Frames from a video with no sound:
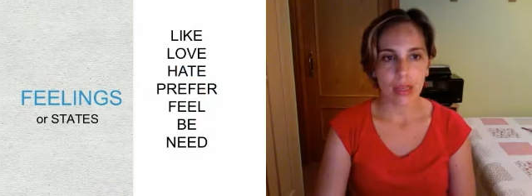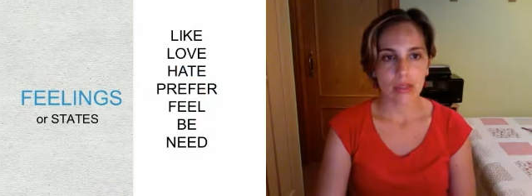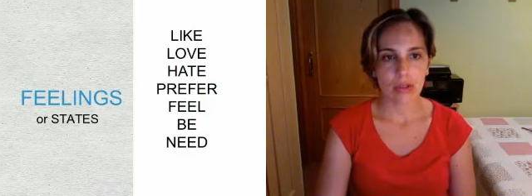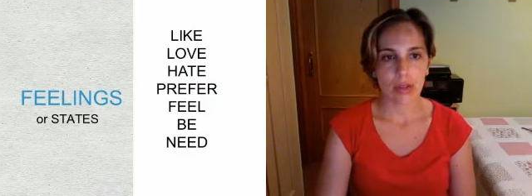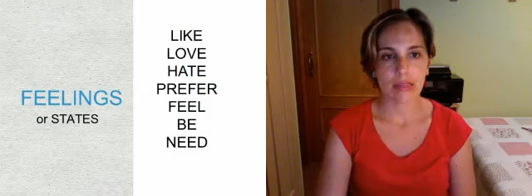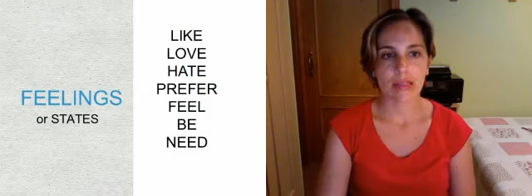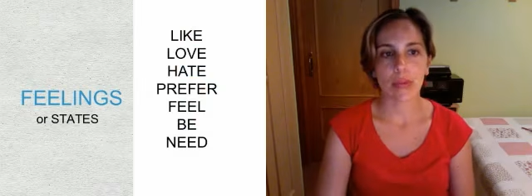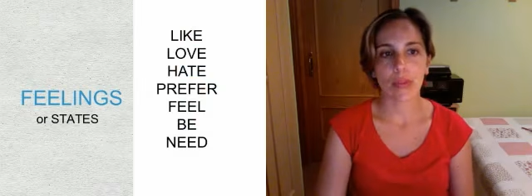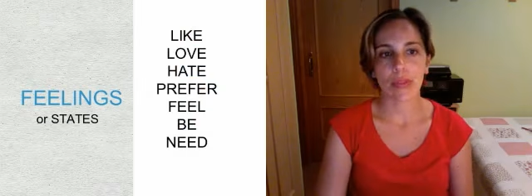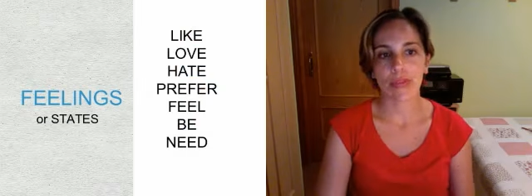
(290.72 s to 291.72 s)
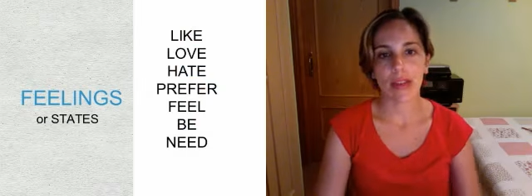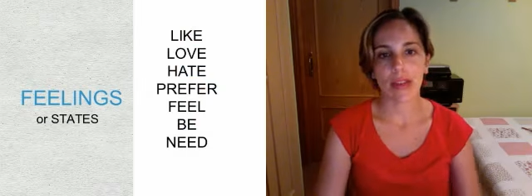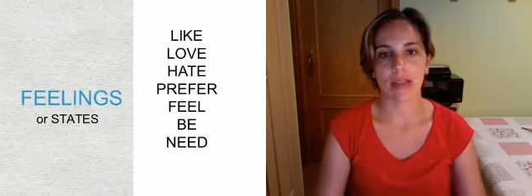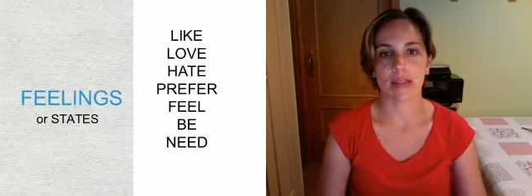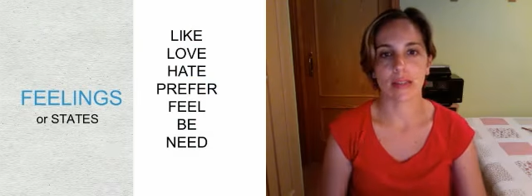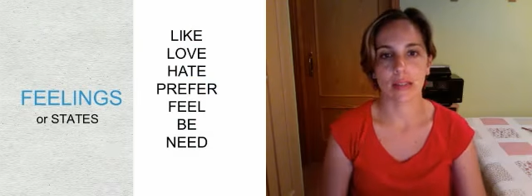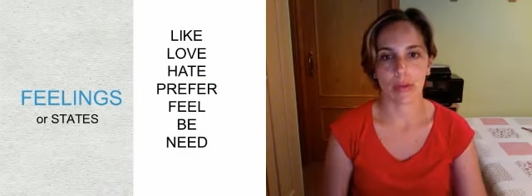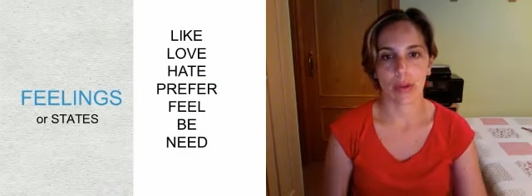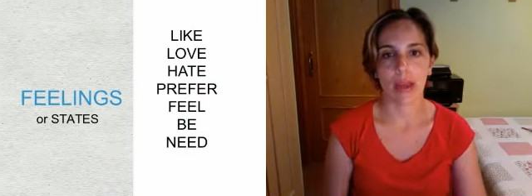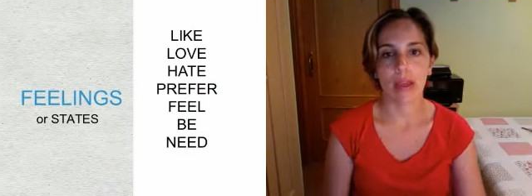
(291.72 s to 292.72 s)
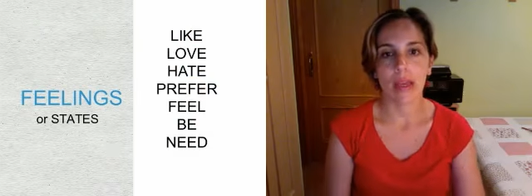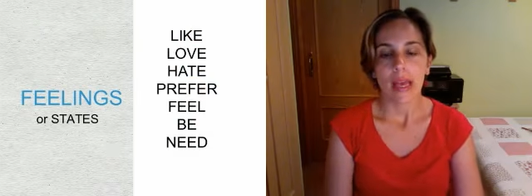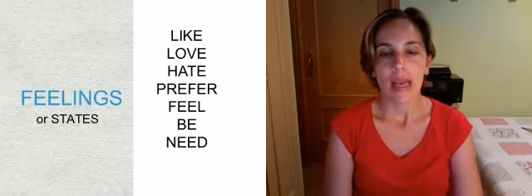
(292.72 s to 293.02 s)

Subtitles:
So let's start with feelings. Okay,